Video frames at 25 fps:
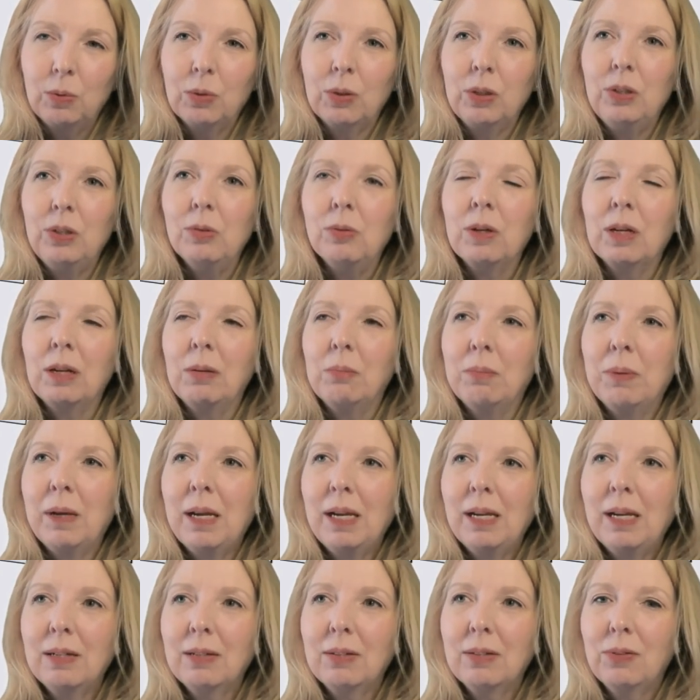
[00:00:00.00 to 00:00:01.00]
or you can
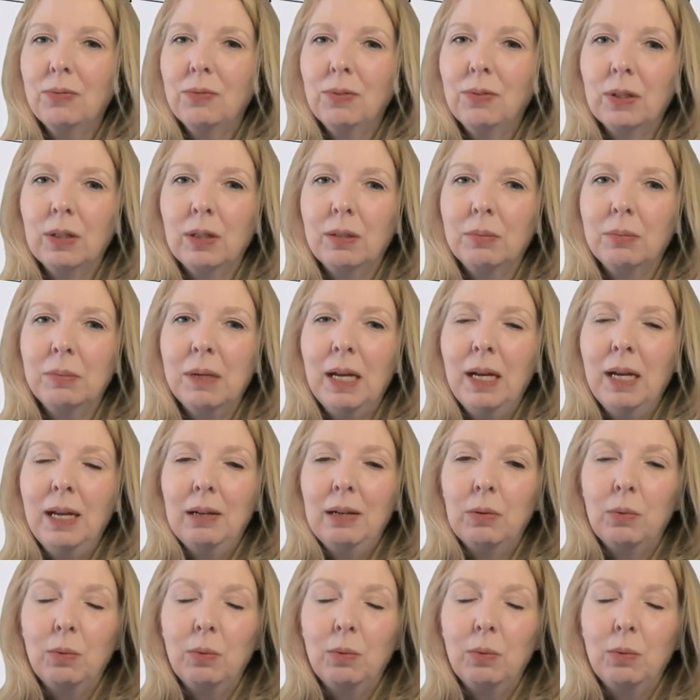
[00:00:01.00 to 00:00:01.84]
pair the verb